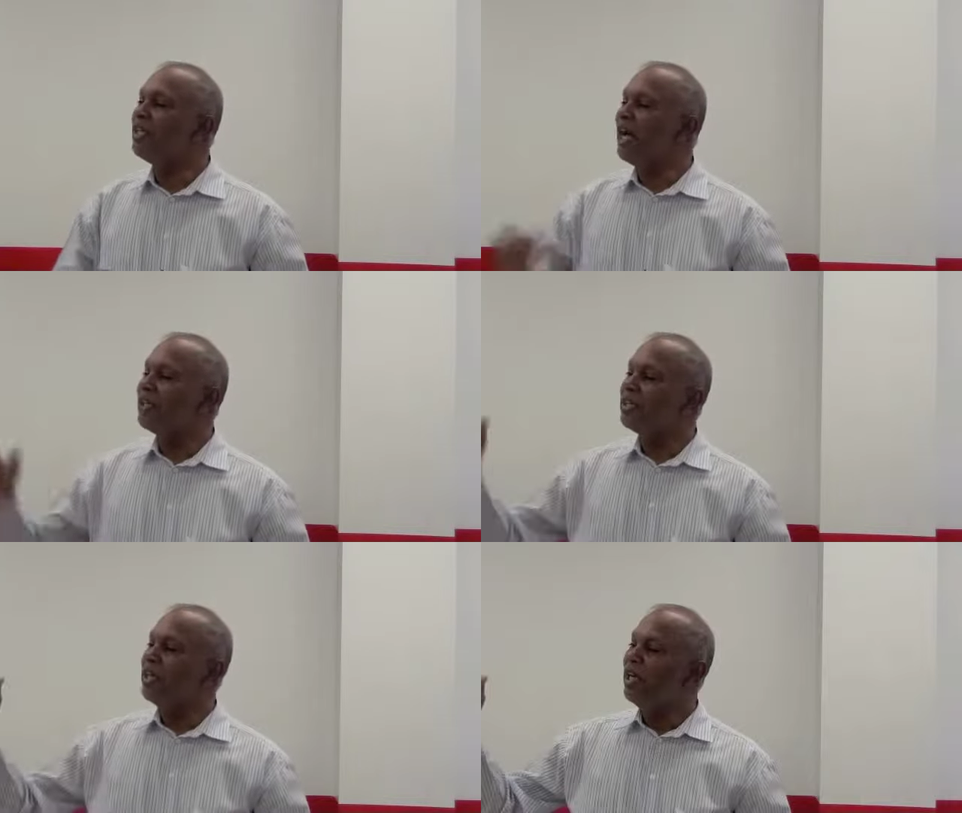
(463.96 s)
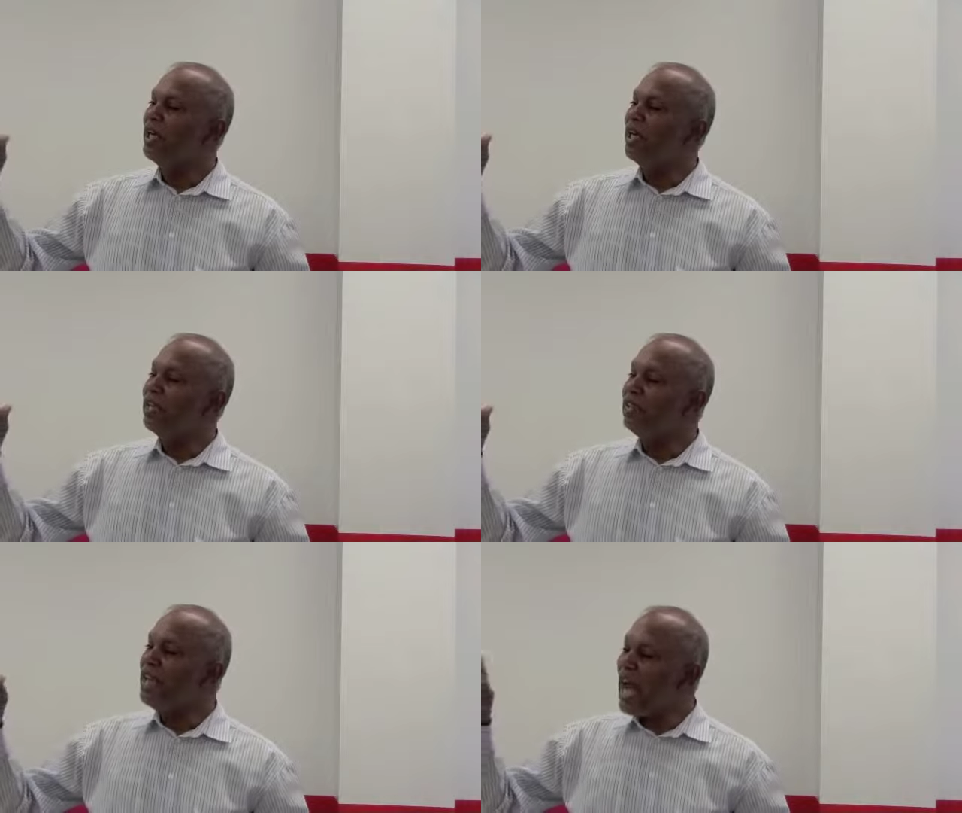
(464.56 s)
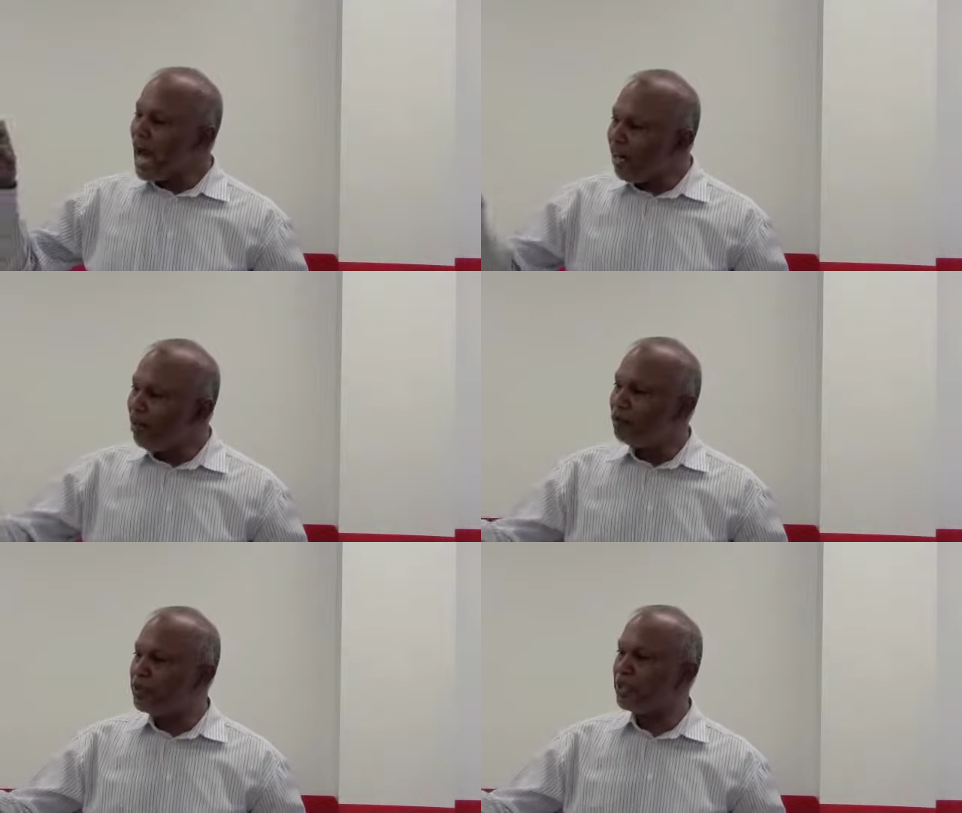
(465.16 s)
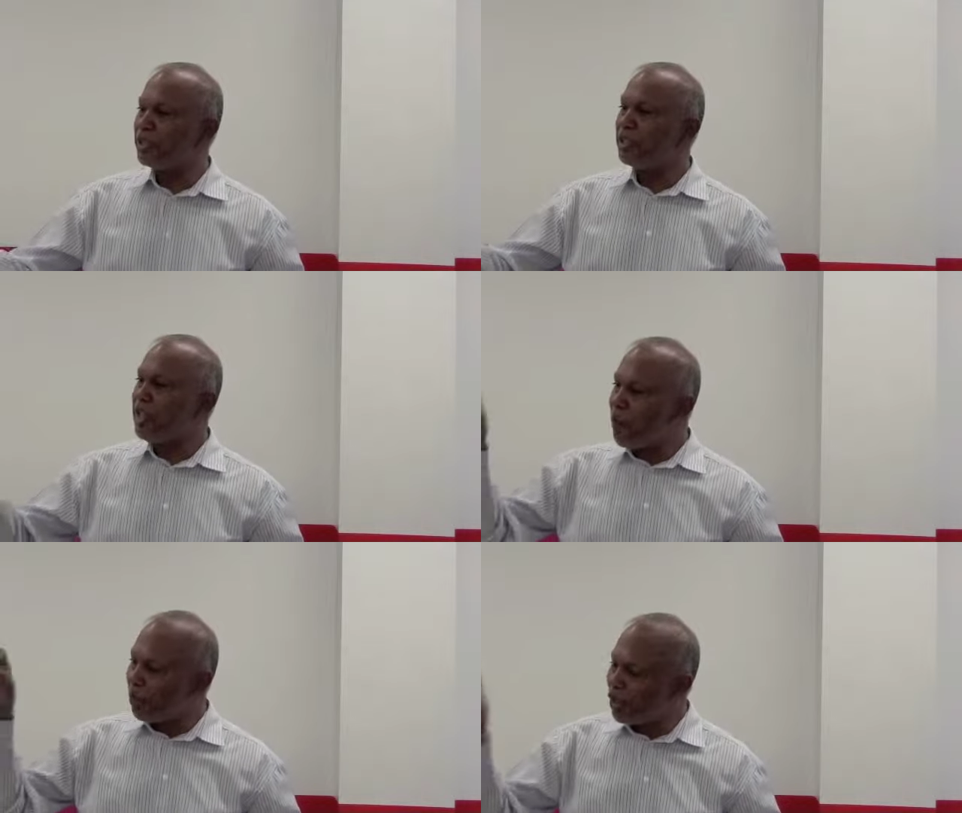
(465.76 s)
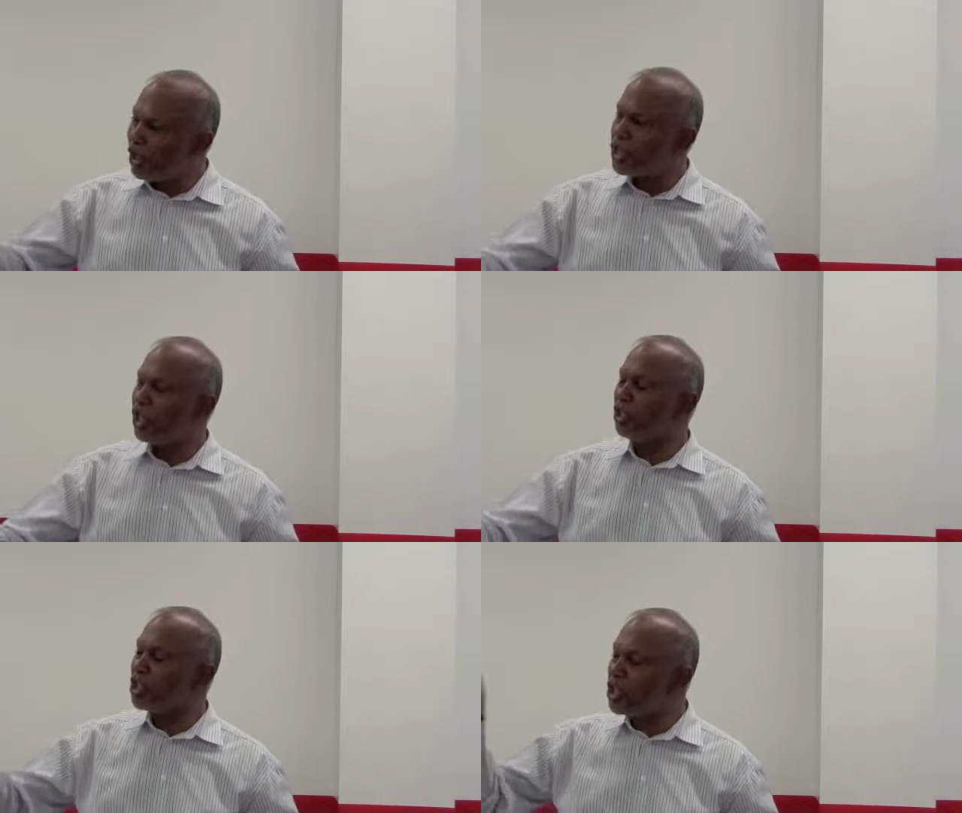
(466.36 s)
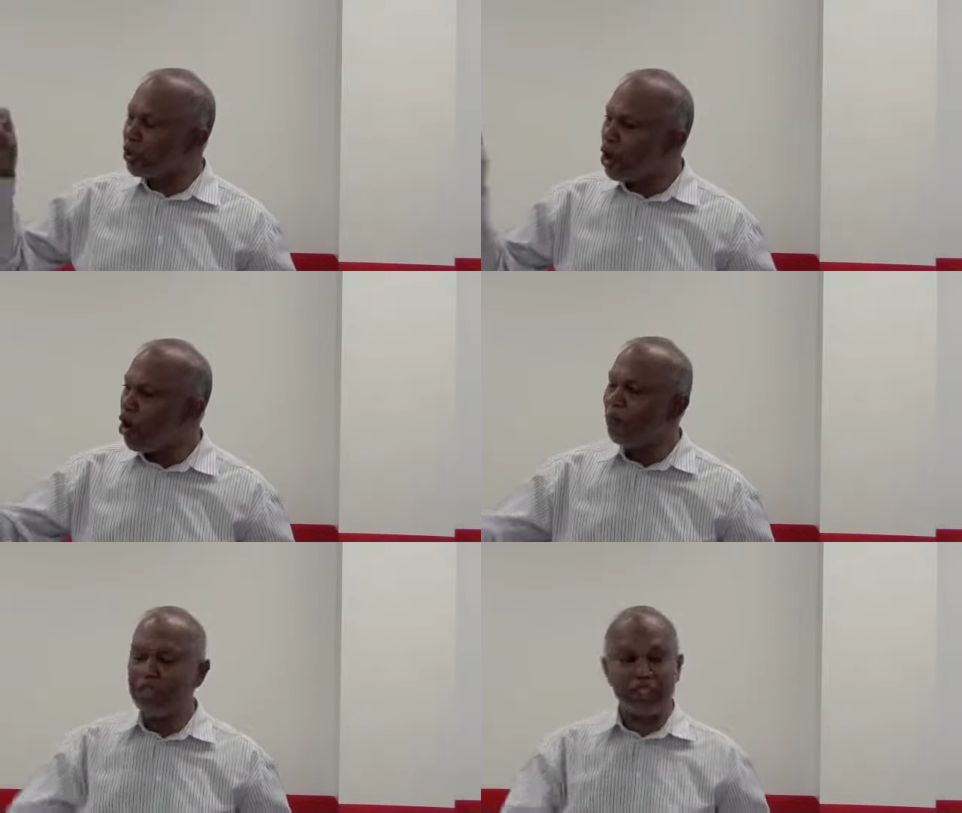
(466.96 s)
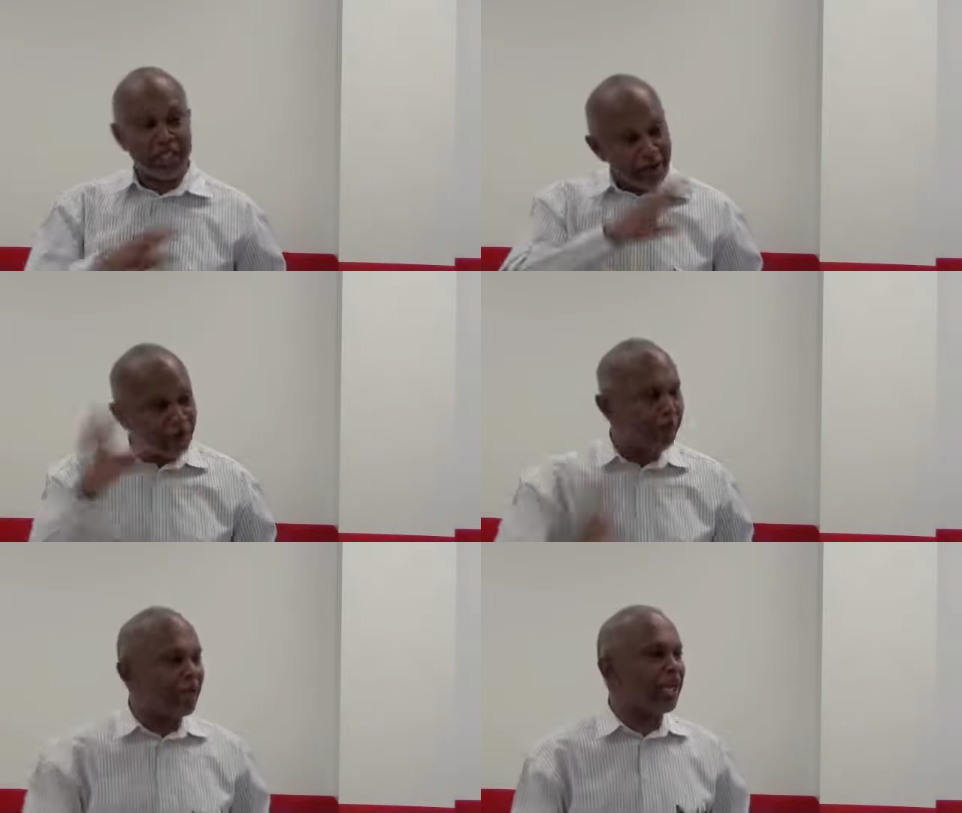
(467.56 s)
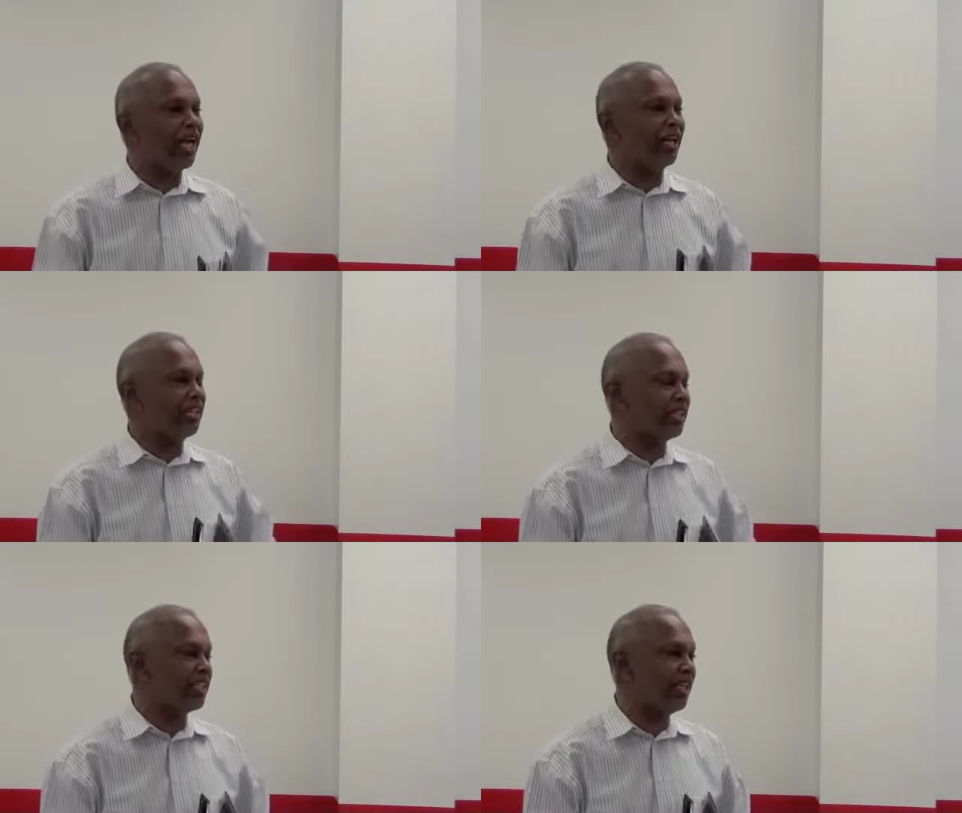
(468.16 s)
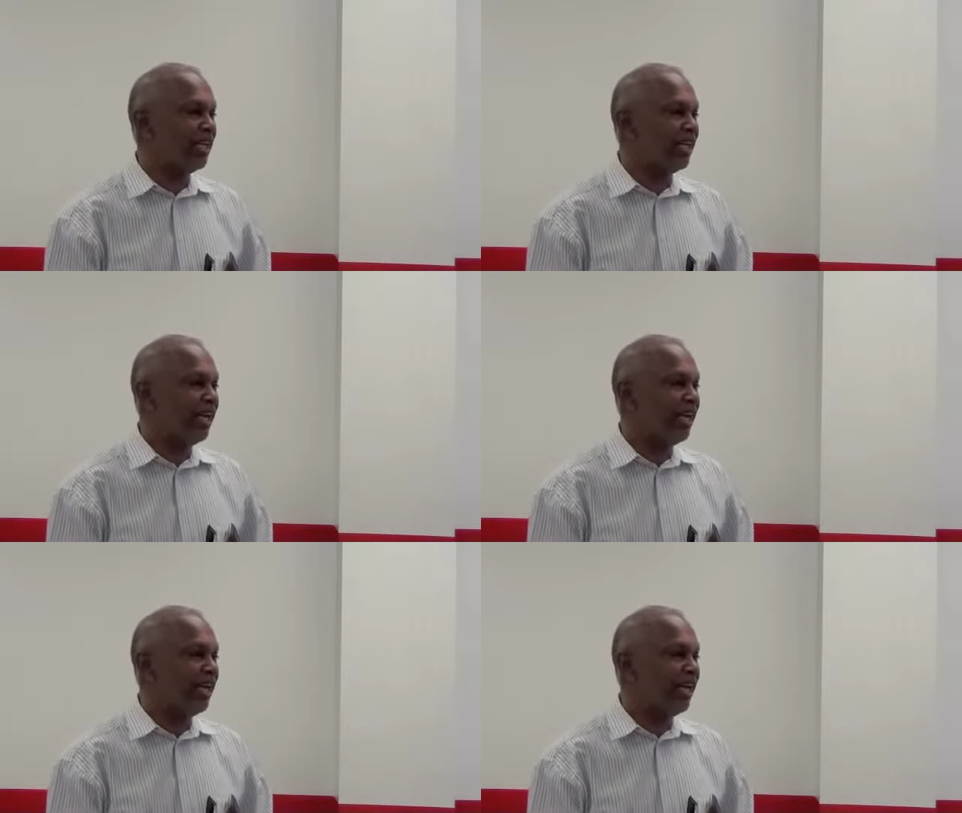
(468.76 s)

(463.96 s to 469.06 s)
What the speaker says: that the Arabs, the Persians, the Romans and everybody else